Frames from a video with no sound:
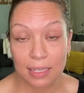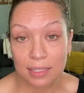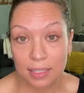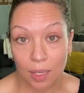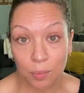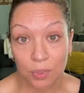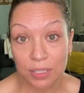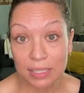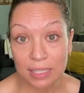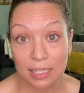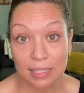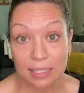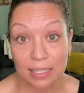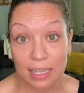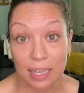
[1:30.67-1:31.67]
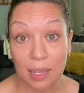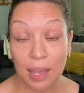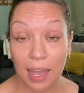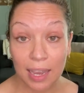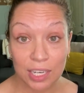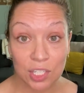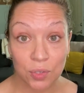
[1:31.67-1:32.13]
It doubles as a
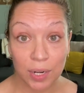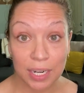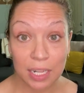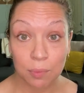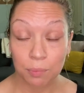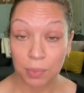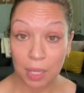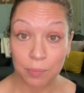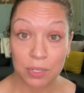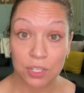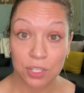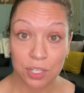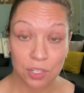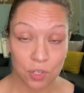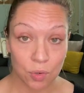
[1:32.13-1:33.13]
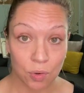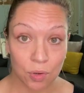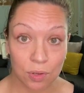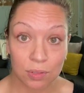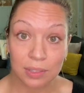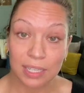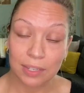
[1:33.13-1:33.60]
hydrating blemish
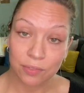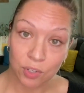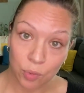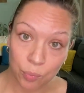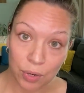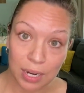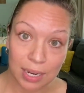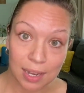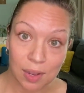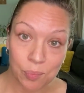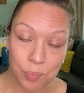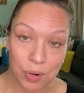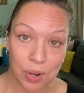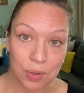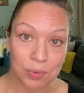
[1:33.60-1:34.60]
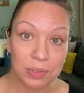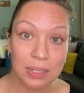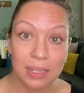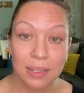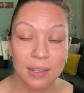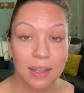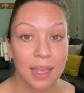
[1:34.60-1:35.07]
control if you're breakout prone,
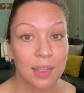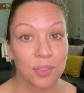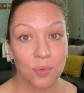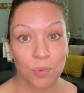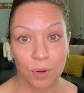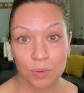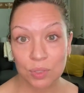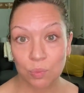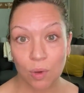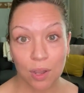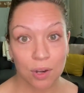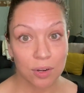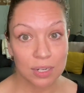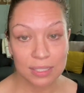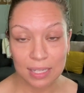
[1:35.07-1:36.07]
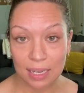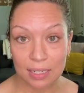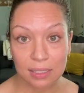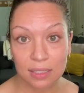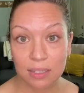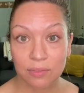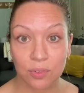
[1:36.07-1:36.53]
and the rosewater is
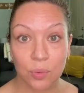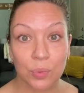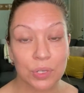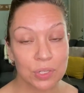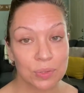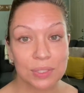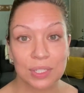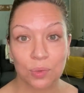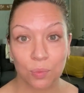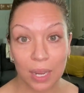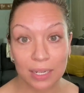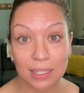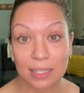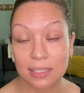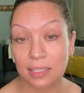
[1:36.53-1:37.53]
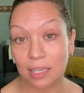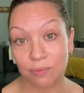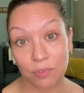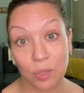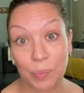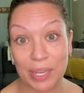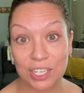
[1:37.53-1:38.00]
excellent for reducing redness and
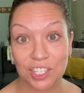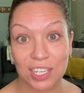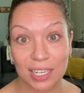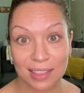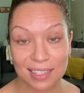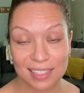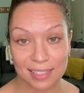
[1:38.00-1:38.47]
inflammation in the